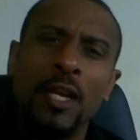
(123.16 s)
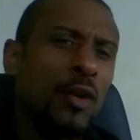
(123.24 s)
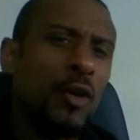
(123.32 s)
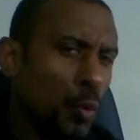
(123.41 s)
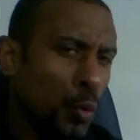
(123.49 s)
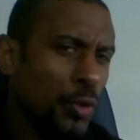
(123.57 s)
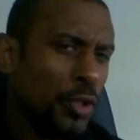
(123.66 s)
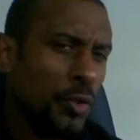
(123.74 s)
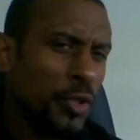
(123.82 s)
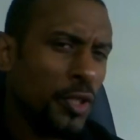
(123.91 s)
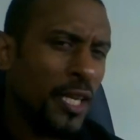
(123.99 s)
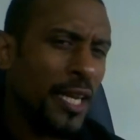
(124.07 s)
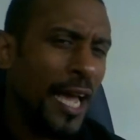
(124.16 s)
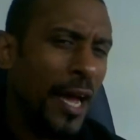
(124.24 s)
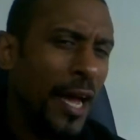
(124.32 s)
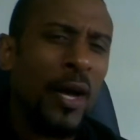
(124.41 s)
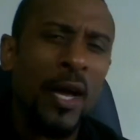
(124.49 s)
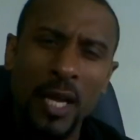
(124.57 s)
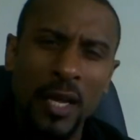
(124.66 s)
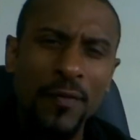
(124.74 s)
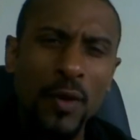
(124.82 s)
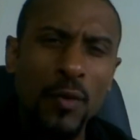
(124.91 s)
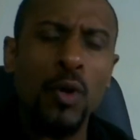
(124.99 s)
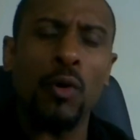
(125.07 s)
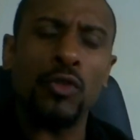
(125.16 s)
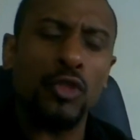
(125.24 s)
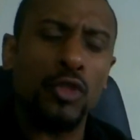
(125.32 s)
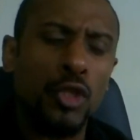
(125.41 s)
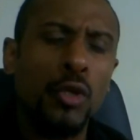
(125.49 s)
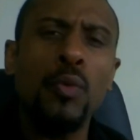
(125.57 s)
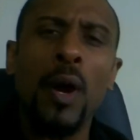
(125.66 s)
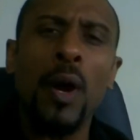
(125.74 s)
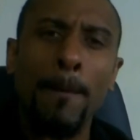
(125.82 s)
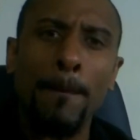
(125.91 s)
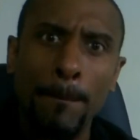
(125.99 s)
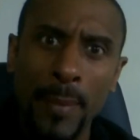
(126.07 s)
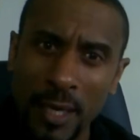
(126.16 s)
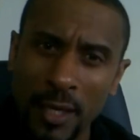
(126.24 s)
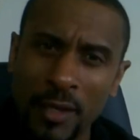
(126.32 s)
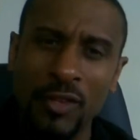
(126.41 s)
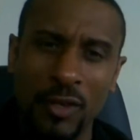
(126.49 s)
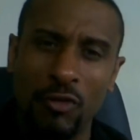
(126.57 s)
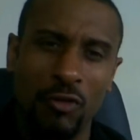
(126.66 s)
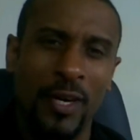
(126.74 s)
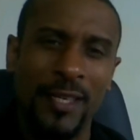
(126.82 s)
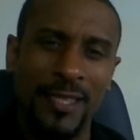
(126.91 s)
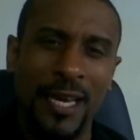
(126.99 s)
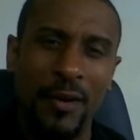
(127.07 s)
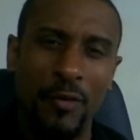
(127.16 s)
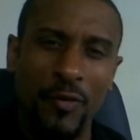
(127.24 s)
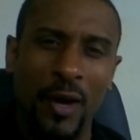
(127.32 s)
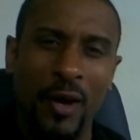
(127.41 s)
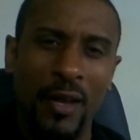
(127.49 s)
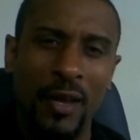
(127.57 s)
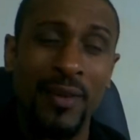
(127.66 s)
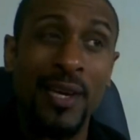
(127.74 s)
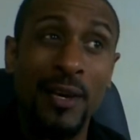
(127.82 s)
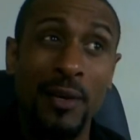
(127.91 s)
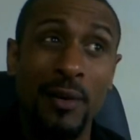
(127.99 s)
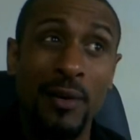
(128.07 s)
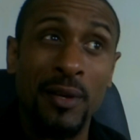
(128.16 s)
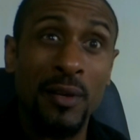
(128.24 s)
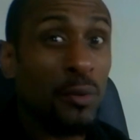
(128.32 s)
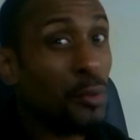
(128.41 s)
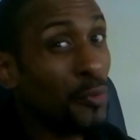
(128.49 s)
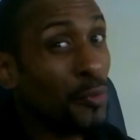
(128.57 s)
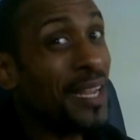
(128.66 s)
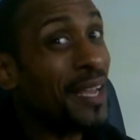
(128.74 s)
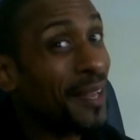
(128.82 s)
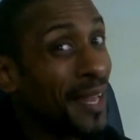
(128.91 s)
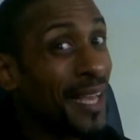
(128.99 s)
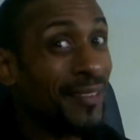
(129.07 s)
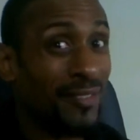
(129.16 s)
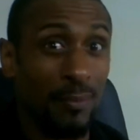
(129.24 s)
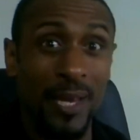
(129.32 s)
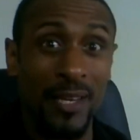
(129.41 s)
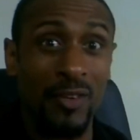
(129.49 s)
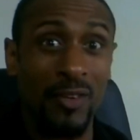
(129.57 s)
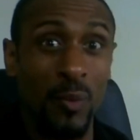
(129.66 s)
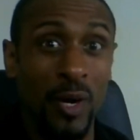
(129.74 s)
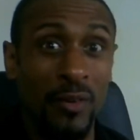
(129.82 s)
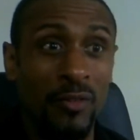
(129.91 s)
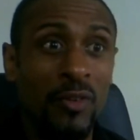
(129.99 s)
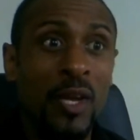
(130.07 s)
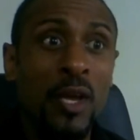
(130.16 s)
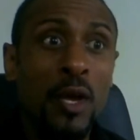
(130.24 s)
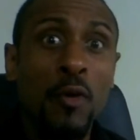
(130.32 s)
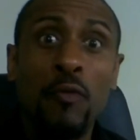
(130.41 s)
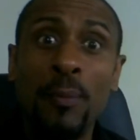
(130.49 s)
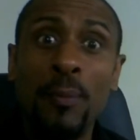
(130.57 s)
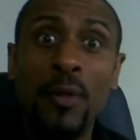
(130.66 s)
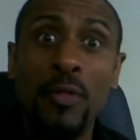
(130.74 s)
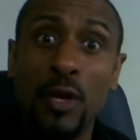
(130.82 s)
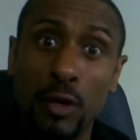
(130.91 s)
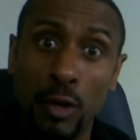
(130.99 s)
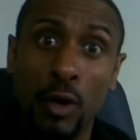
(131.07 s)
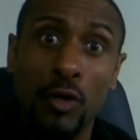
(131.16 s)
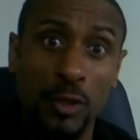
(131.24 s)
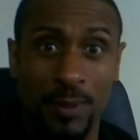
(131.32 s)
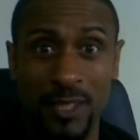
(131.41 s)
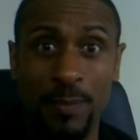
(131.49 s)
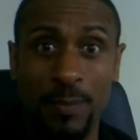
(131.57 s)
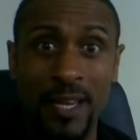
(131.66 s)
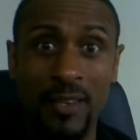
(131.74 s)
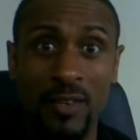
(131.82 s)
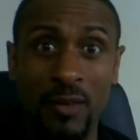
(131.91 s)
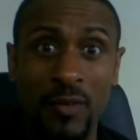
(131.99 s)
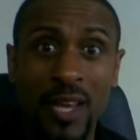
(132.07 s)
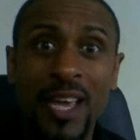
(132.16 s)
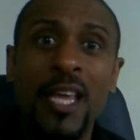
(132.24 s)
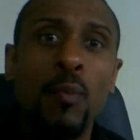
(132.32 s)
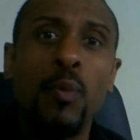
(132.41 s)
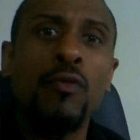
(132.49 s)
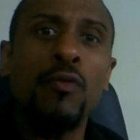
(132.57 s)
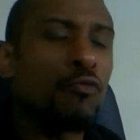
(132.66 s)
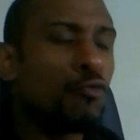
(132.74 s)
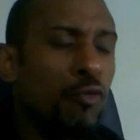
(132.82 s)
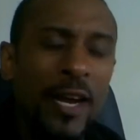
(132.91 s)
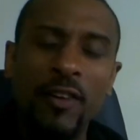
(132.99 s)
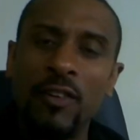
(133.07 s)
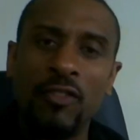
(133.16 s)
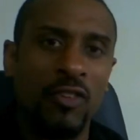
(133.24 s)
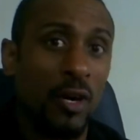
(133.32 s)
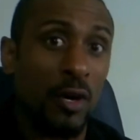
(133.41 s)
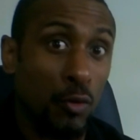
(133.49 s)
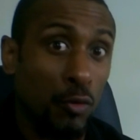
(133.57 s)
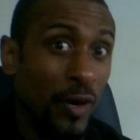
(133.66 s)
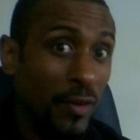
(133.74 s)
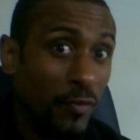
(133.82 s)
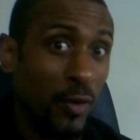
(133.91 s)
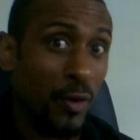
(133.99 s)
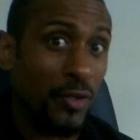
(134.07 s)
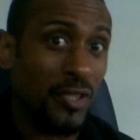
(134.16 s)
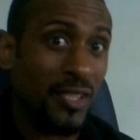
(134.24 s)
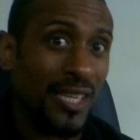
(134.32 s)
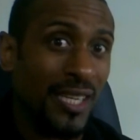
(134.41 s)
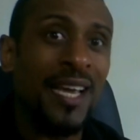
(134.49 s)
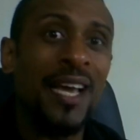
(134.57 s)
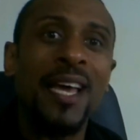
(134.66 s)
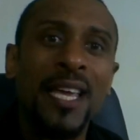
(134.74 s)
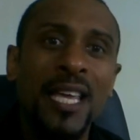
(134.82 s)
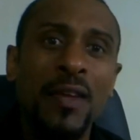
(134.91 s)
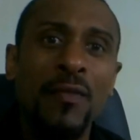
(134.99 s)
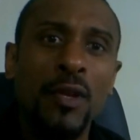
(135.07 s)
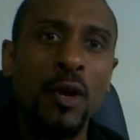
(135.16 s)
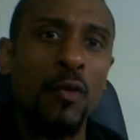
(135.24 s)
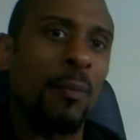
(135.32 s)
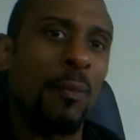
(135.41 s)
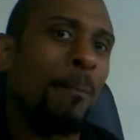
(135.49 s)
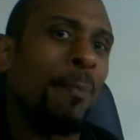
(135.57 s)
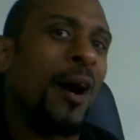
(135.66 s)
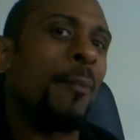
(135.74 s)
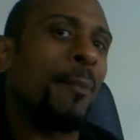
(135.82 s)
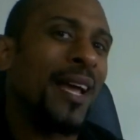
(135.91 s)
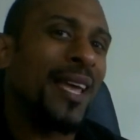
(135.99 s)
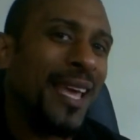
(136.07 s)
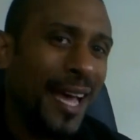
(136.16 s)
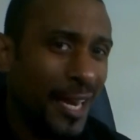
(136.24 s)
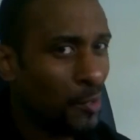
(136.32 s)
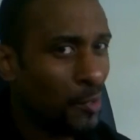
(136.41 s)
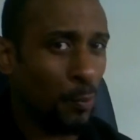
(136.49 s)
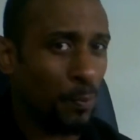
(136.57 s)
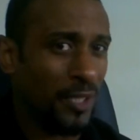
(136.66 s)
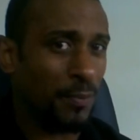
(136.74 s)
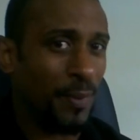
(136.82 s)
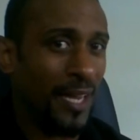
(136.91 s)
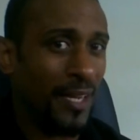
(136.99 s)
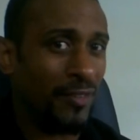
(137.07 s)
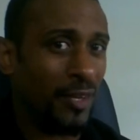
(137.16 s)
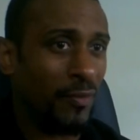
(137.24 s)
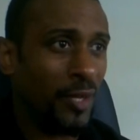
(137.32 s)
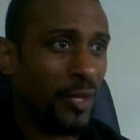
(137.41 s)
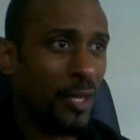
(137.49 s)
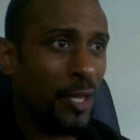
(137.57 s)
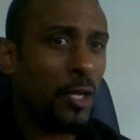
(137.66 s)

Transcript: can you also see how if you got two amazing strides out of 5 and three less amazing ones, from the clock's perspective, it wouldn't register a great velocity, even though from a biomechanical perspective,